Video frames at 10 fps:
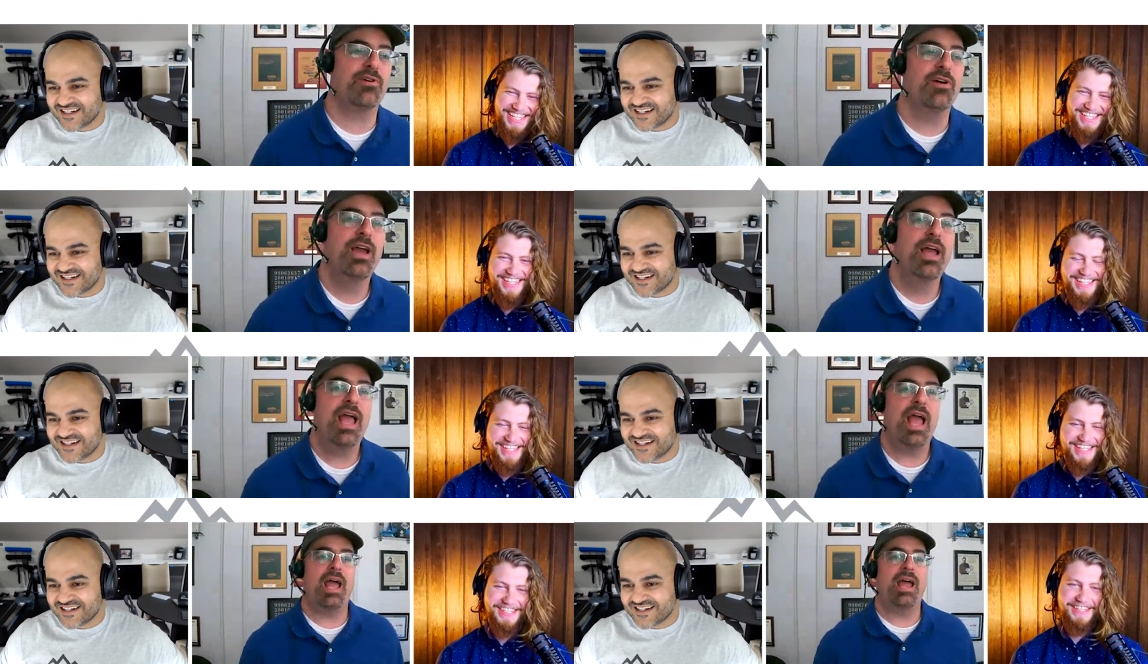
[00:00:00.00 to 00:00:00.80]
Speaker 1: ever,
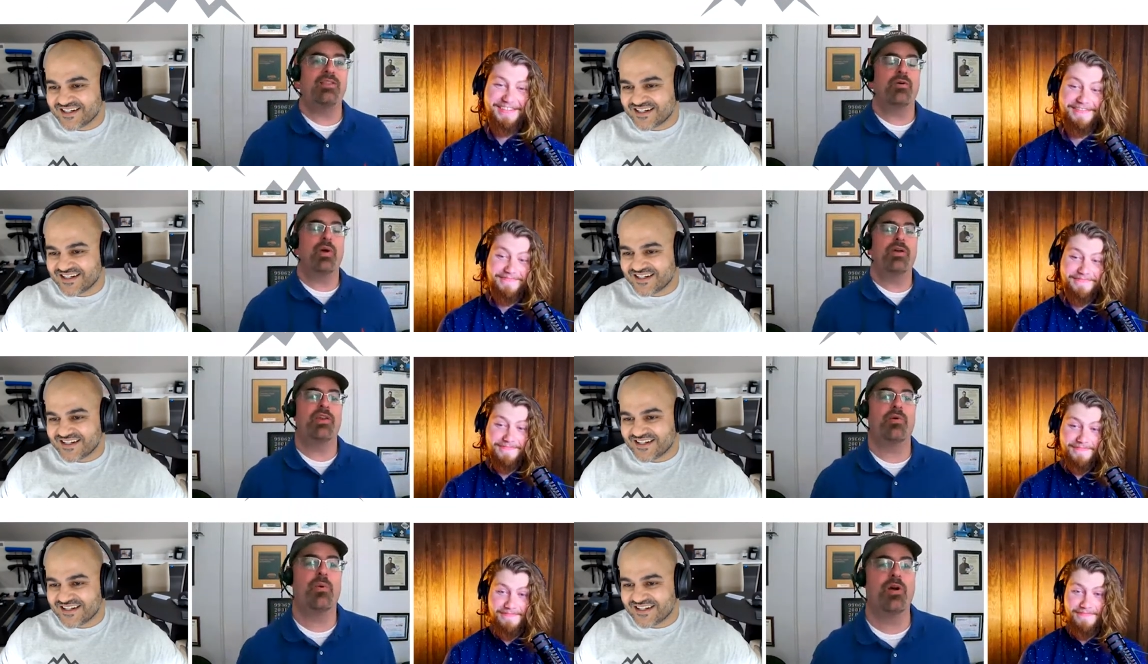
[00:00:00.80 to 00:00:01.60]
and the way
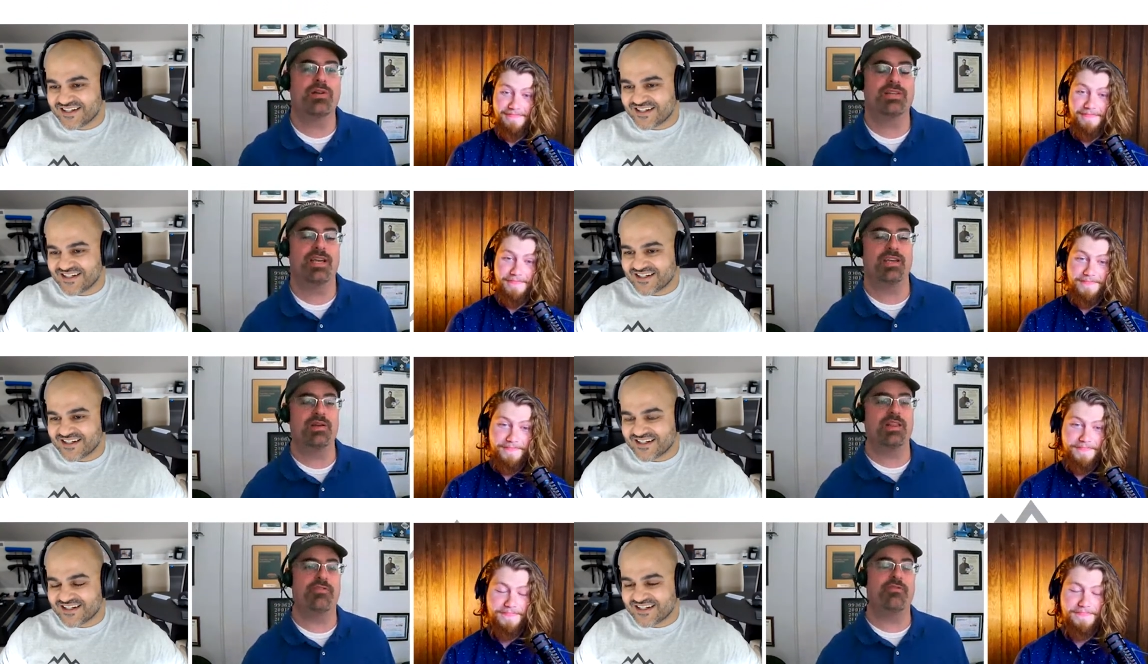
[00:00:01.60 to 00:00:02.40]
that it worked is that you
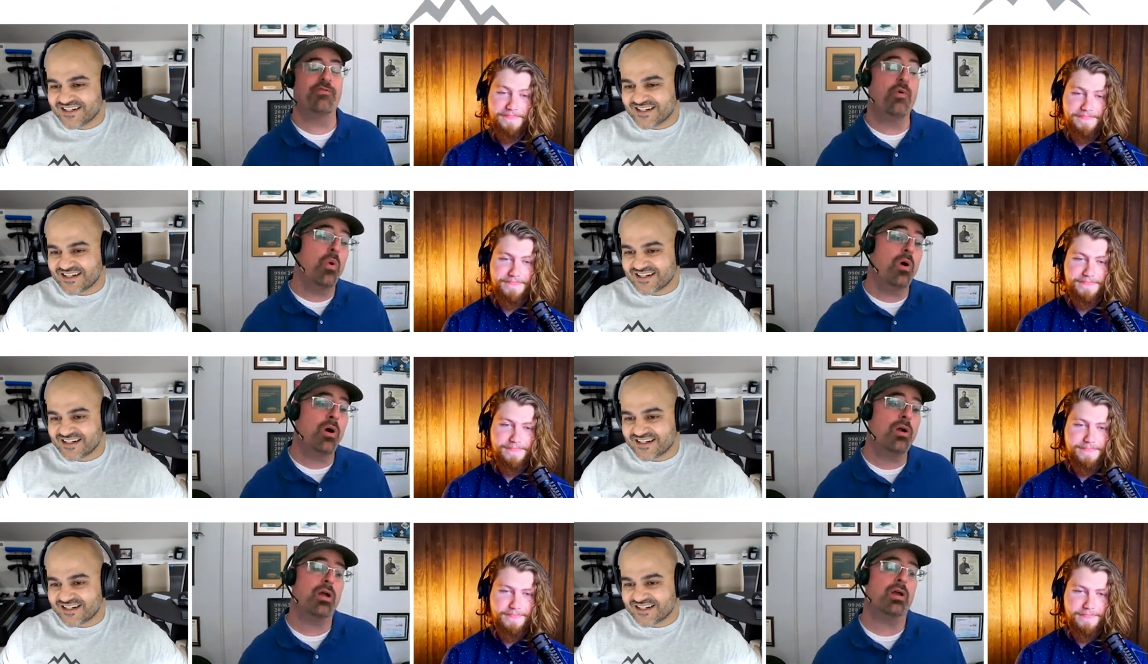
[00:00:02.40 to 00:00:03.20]
had like
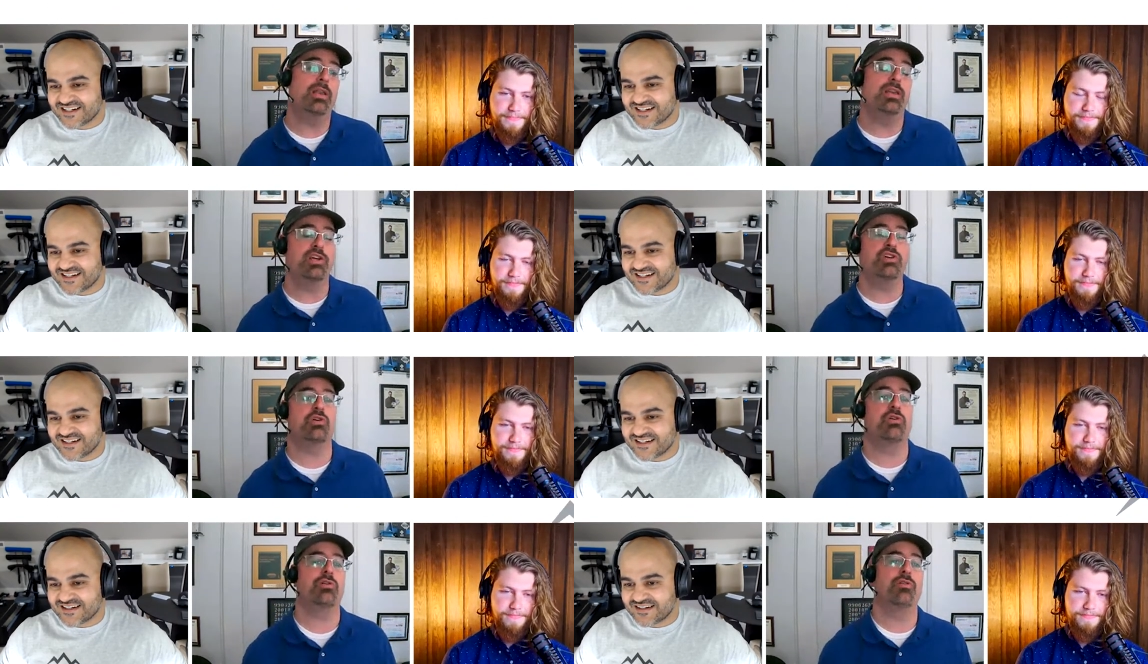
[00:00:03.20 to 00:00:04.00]
four
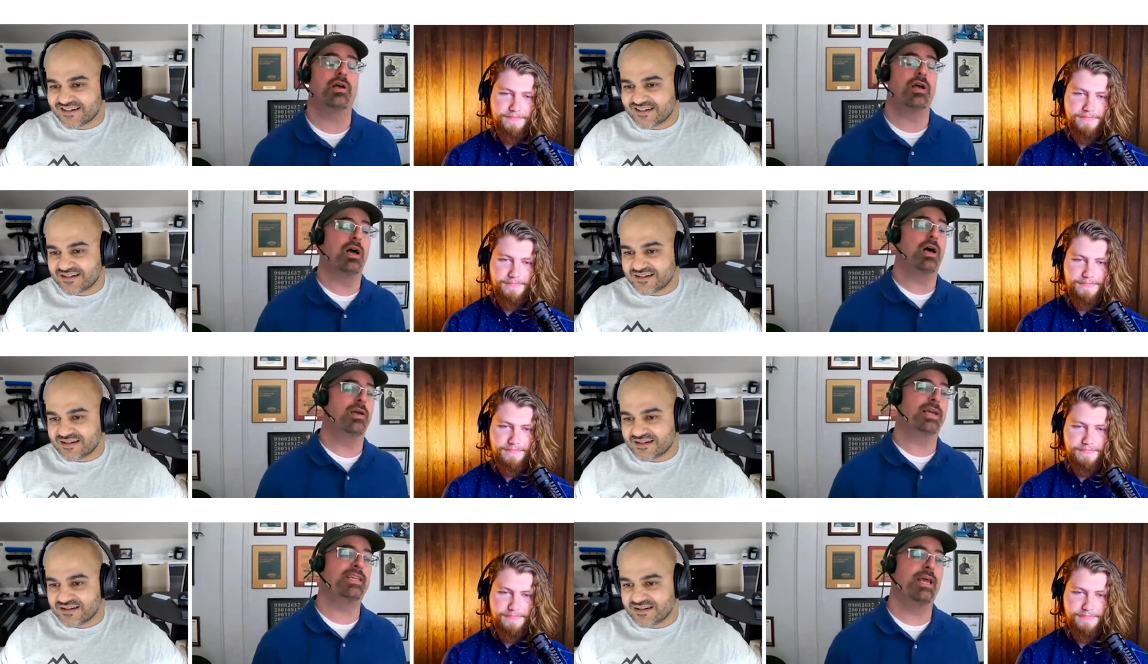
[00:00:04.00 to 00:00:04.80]
initial
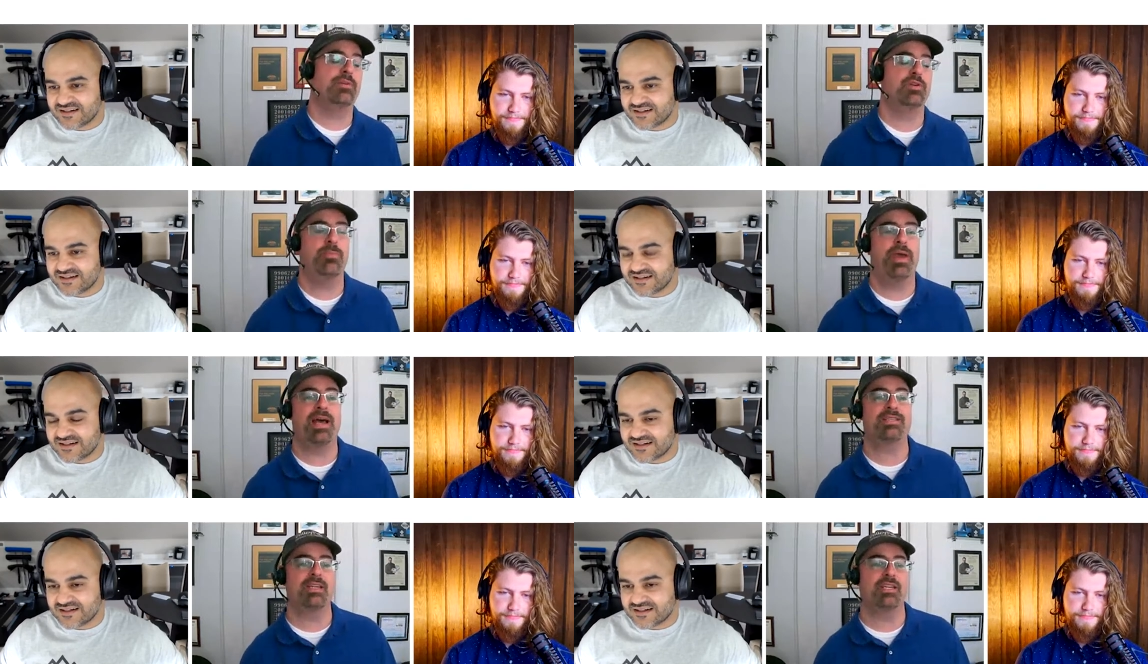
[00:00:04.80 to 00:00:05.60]
uh, exams you had to
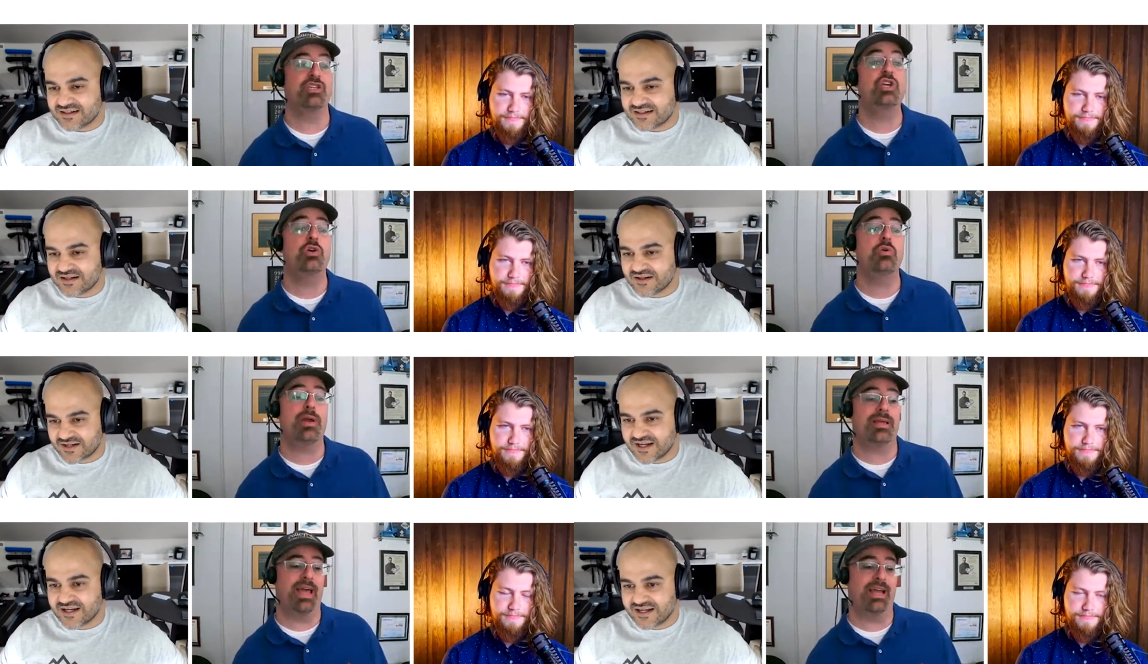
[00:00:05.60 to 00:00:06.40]
pass and then two
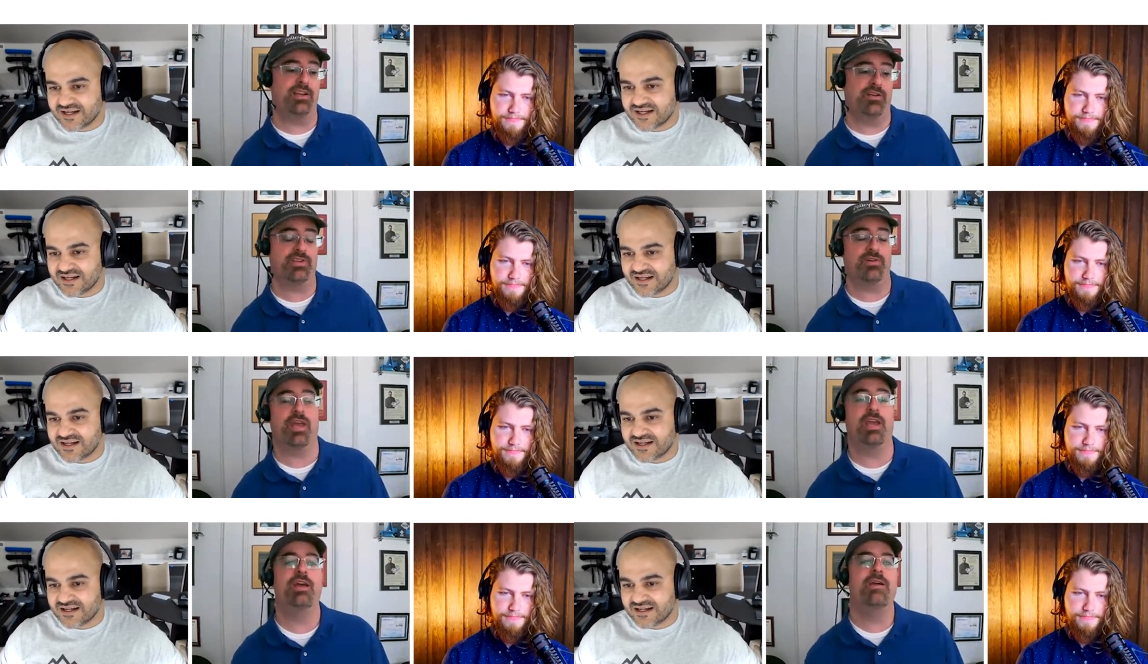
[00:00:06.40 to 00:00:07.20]
okay. electives.
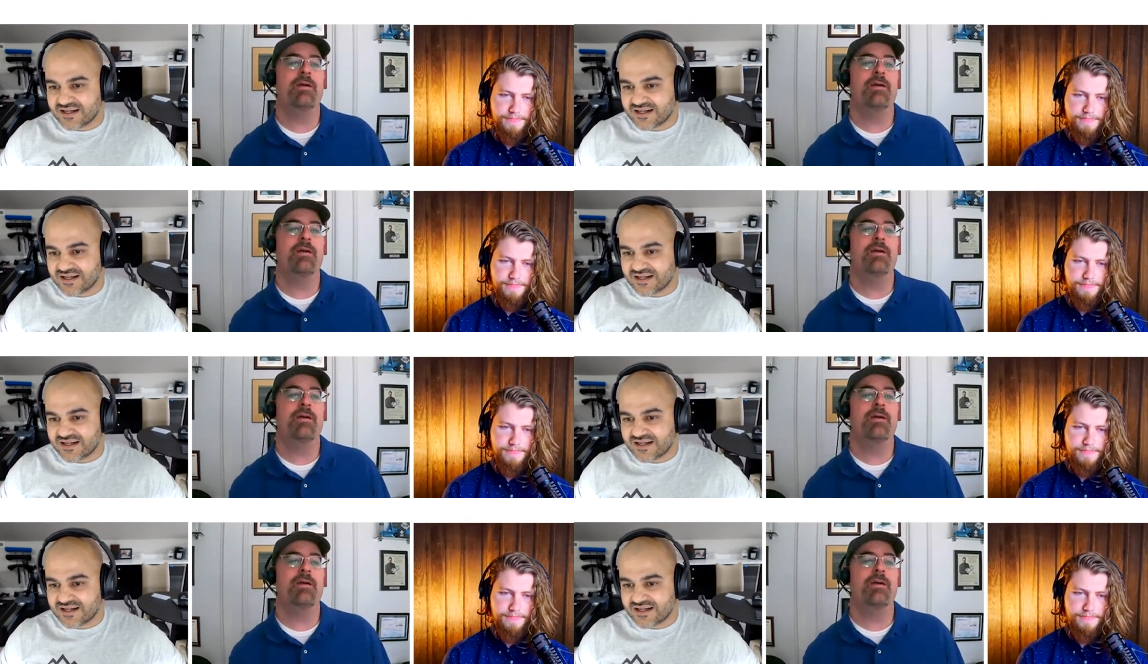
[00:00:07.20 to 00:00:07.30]
Okay.